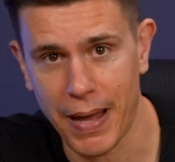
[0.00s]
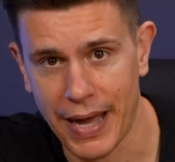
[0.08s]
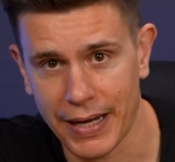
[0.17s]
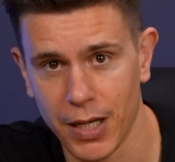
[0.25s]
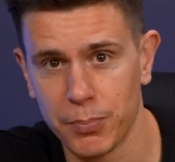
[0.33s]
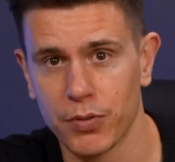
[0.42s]

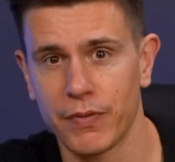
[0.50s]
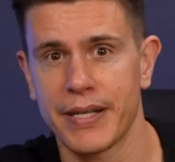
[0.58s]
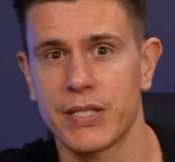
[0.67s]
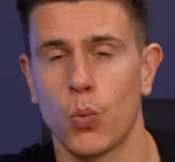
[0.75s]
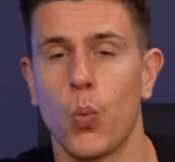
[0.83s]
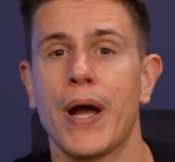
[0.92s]
backup
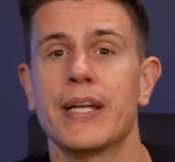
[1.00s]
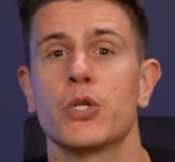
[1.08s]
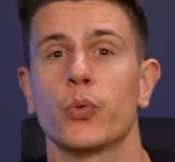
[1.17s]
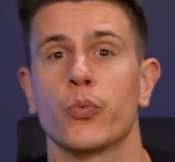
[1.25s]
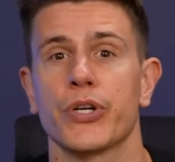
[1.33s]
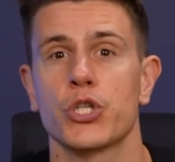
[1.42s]
provides a way
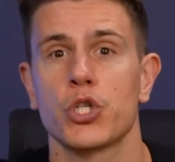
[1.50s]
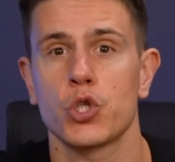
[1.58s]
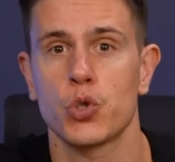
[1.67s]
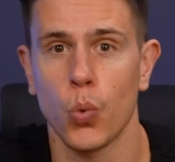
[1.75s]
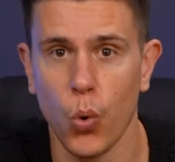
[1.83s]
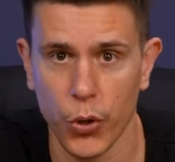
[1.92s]
to
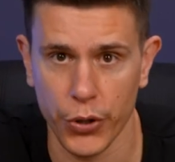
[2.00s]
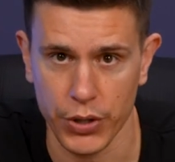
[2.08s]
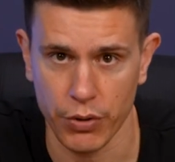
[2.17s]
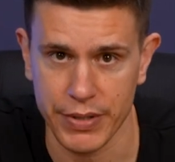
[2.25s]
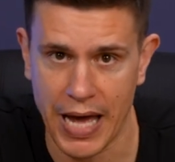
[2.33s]
restore your